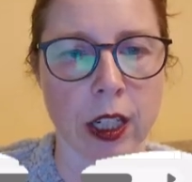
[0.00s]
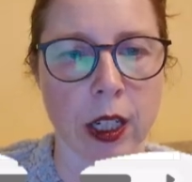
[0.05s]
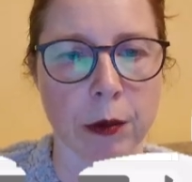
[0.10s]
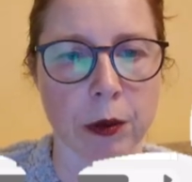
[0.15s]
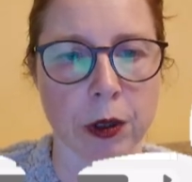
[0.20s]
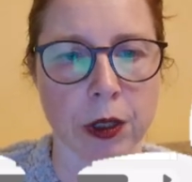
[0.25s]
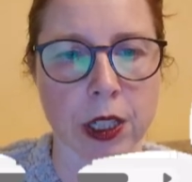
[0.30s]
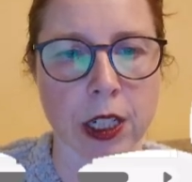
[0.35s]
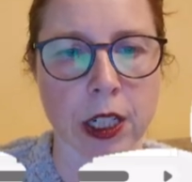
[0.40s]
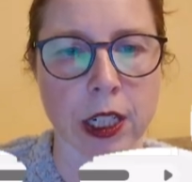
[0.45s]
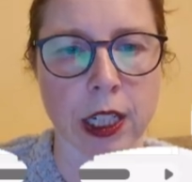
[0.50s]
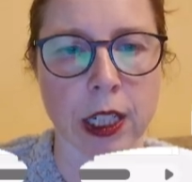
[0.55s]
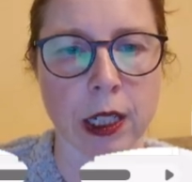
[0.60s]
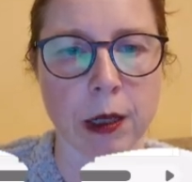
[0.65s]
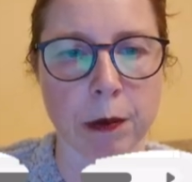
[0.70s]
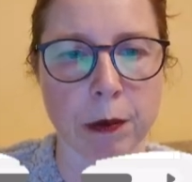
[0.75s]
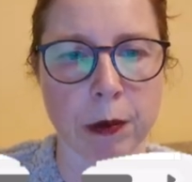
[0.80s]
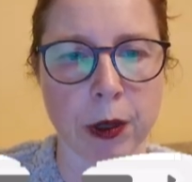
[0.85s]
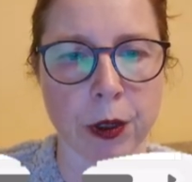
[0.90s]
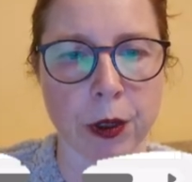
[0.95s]
I'm going to
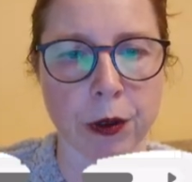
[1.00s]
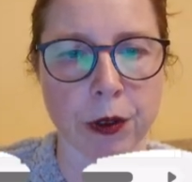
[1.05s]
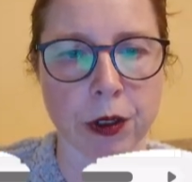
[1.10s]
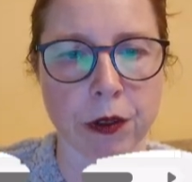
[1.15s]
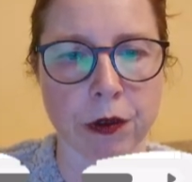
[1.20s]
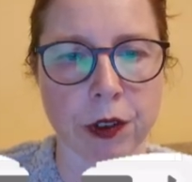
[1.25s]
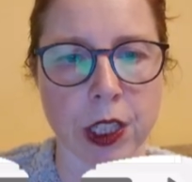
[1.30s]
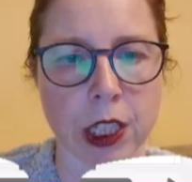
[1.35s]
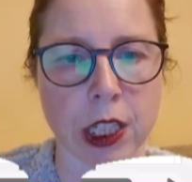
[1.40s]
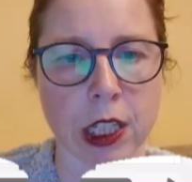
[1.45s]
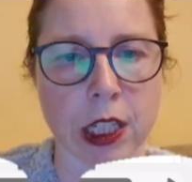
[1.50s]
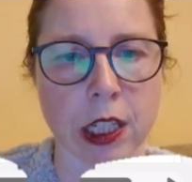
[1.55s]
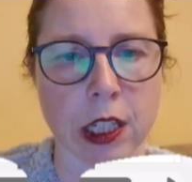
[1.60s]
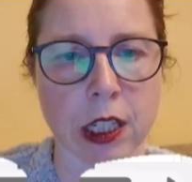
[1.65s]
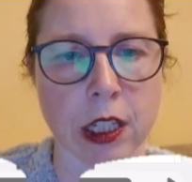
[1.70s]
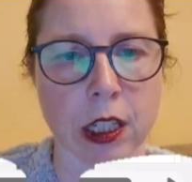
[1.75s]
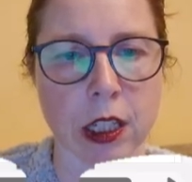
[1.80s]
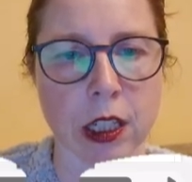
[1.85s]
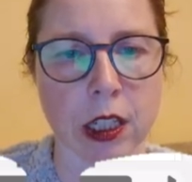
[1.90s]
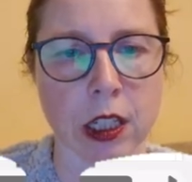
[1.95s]
keep both of
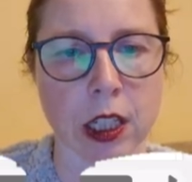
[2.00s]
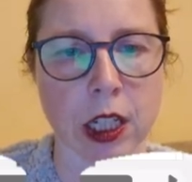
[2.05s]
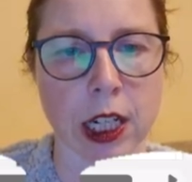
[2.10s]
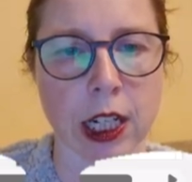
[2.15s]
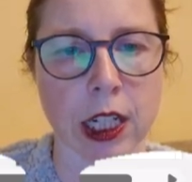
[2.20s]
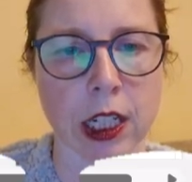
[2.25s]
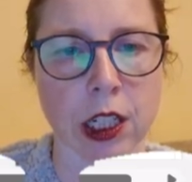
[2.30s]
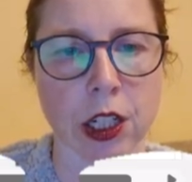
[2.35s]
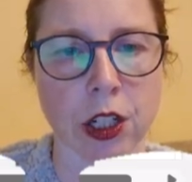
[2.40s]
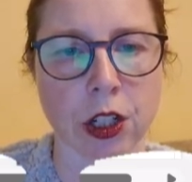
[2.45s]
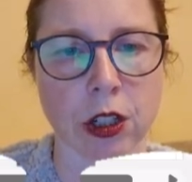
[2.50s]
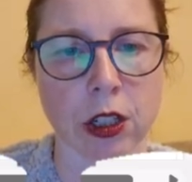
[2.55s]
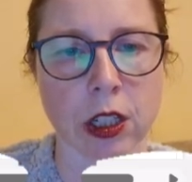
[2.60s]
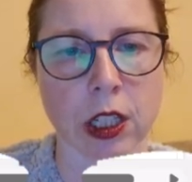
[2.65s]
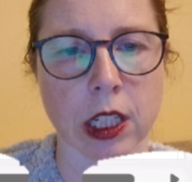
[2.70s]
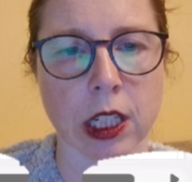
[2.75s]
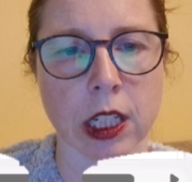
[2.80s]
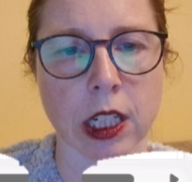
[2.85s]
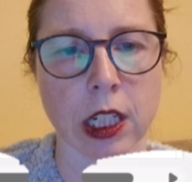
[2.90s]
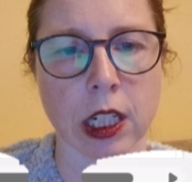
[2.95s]
these ticked. You
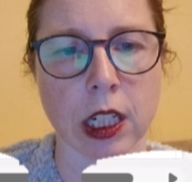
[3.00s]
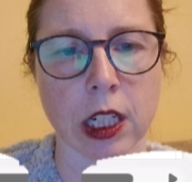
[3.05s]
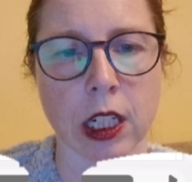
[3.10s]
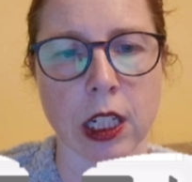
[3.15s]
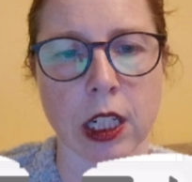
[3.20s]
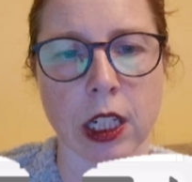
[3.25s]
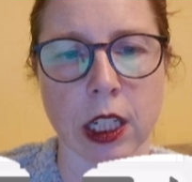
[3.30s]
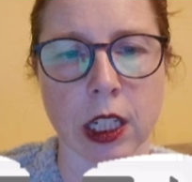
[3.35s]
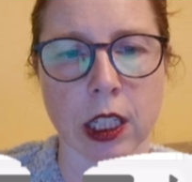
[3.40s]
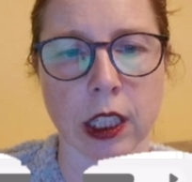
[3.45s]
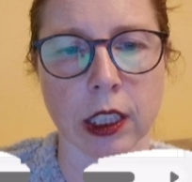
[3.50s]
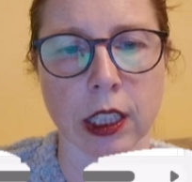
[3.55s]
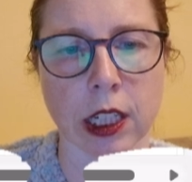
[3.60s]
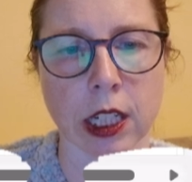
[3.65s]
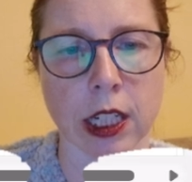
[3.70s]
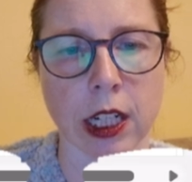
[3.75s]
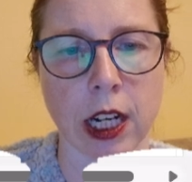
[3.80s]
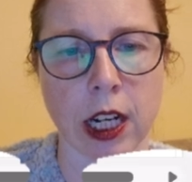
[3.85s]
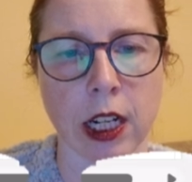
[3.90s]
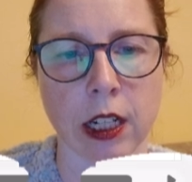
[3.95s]
can see it'll
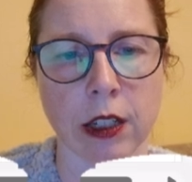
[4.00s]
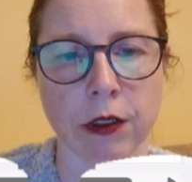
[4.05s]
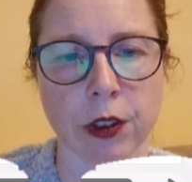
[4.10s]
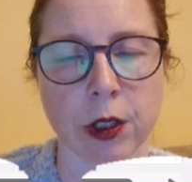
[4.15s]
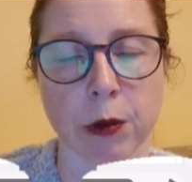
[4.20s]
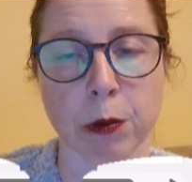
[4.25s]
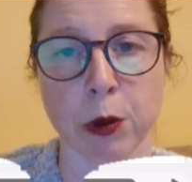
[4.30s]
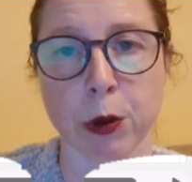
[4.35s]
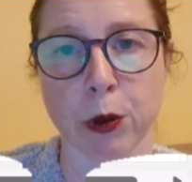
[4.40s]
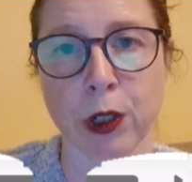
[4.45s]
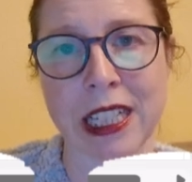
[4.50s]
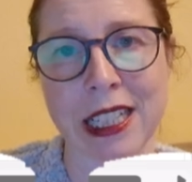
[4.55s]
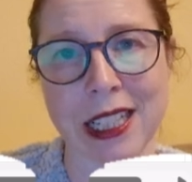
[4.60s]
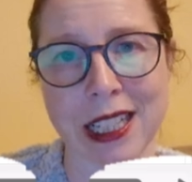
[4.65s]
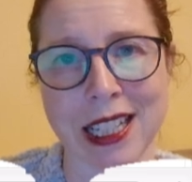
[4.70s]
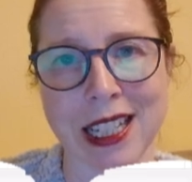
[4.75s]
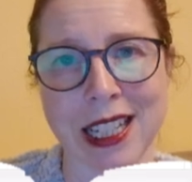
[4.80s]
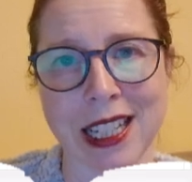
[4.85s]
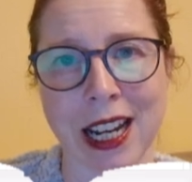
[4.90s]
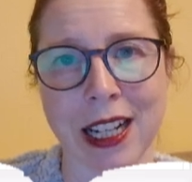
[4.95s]
save the
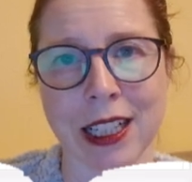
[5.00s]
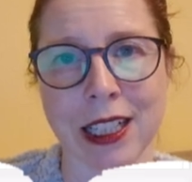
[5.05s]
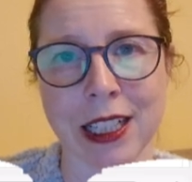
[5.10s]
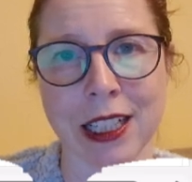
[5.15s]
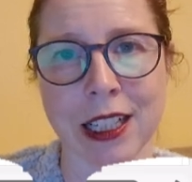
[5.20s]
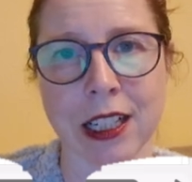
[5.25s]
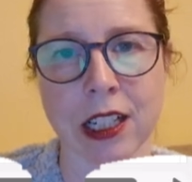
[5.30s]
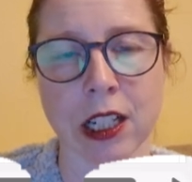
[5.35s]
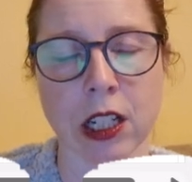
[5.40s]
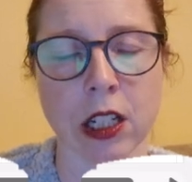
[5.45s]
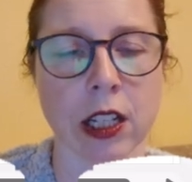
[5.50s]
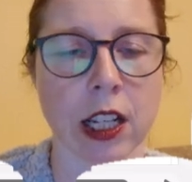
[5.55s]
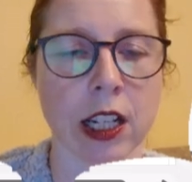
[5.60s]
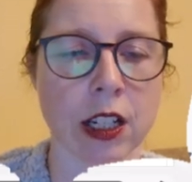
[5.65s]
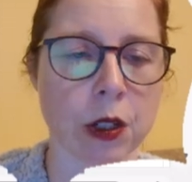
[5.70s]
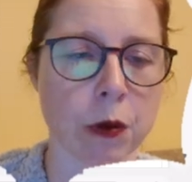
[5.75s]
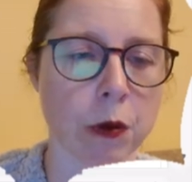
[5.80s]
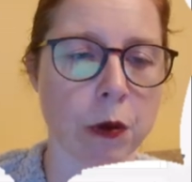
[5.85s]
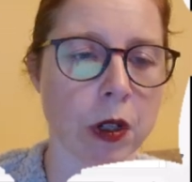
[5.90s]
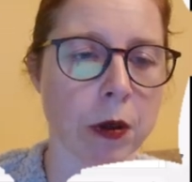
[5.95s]
print settings, so
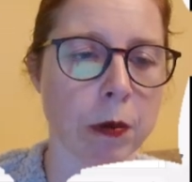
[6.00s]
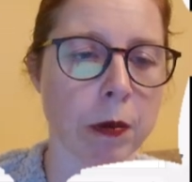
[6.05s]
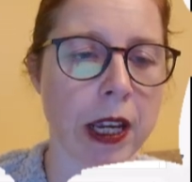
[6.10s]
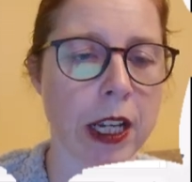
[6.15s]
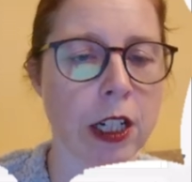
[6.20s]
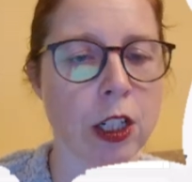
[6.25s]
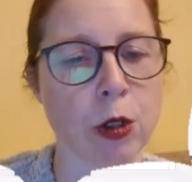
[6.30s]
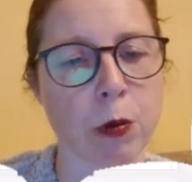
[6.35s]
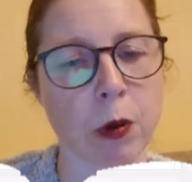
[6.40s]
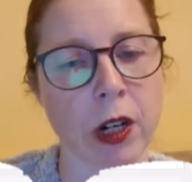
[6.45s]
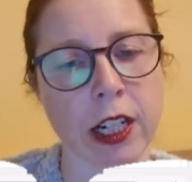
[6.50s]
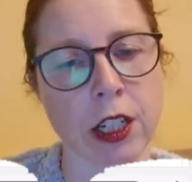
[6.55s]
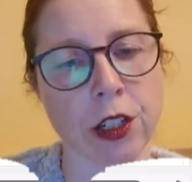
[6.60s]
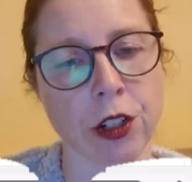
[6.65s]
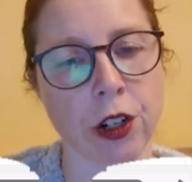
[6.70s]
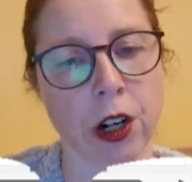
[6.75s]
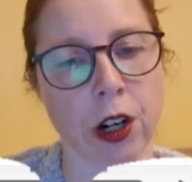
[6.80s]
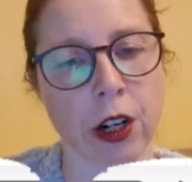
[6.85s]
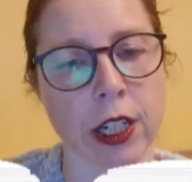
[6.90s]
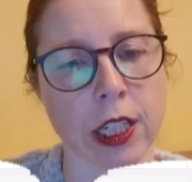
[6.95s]
that's where page
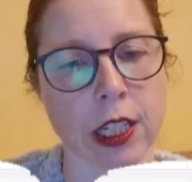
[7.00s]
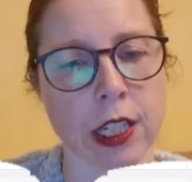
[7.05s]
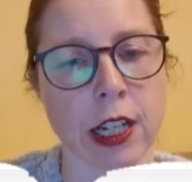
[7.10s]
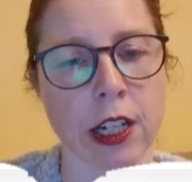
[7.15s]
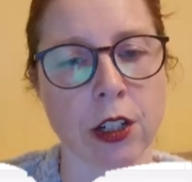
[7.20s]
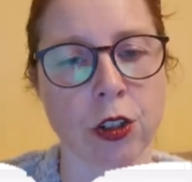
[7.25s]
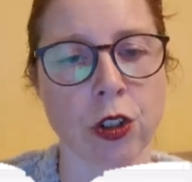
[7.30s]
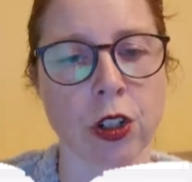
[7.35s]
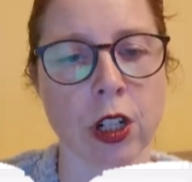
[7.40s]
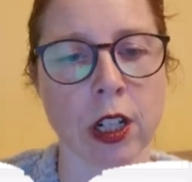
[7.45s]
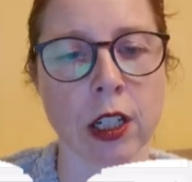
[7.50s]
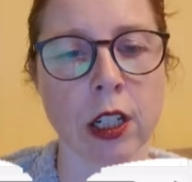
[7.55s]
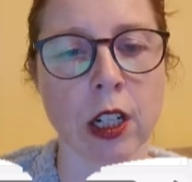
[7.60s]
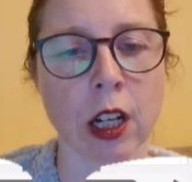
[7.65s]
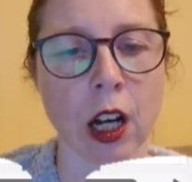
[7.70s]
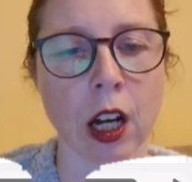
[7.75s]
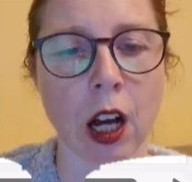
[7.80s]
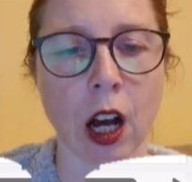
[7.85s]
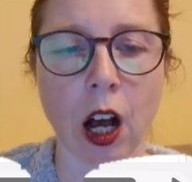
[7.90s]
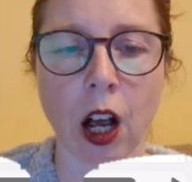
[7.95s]
breaks are, etc.
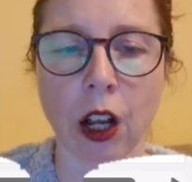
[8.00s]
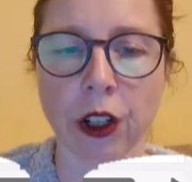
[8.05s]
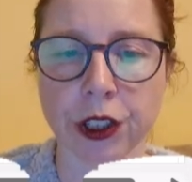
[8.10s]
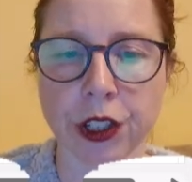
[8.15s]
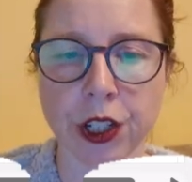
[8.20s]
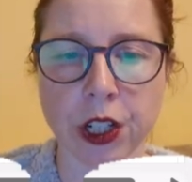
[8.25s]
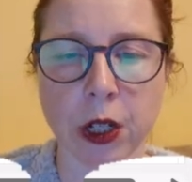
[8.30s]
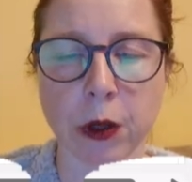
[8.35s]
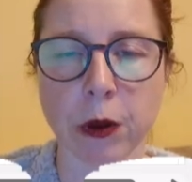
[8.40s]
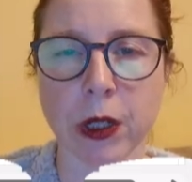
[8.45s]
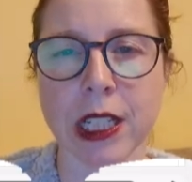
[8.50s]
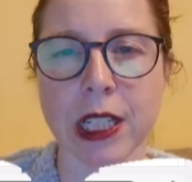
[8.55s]
Also,